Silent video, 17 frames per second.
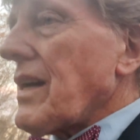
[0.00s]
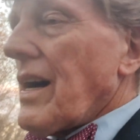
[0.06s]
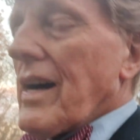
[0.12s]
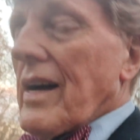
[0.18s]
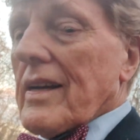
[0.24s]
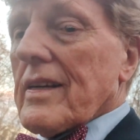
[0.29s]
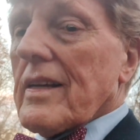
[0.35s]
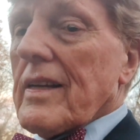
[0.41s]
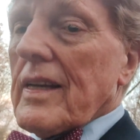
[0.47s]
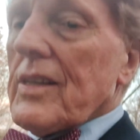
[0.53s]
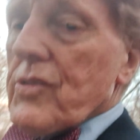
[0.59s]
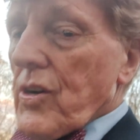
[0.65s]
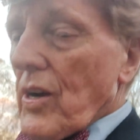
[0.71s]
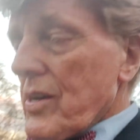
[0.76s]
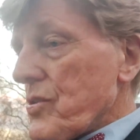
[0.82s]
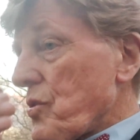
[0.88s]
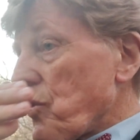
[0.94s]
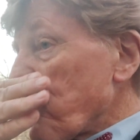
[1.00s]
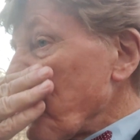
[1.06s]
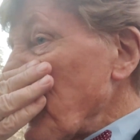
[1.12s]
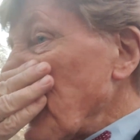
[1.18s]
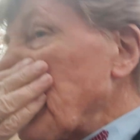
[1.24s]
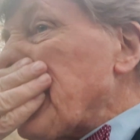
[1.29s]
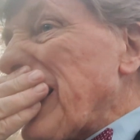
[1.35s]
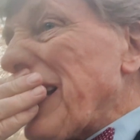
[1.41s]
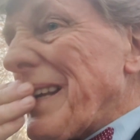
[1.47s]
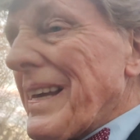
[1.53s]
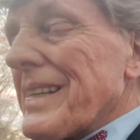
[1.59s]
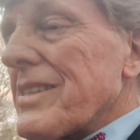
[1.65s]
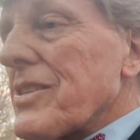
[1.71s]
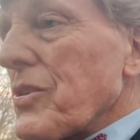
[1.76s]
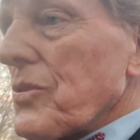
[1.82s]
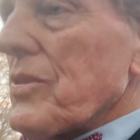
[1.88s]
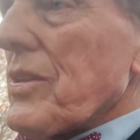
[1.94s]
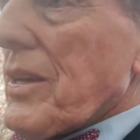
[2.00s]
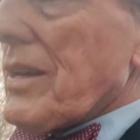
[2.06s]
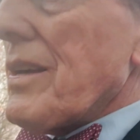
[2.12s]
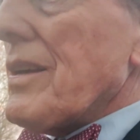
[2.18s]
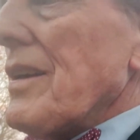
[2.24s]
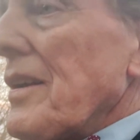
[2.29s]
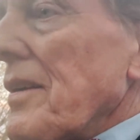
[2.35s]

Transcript: guy. And he tries to read into the,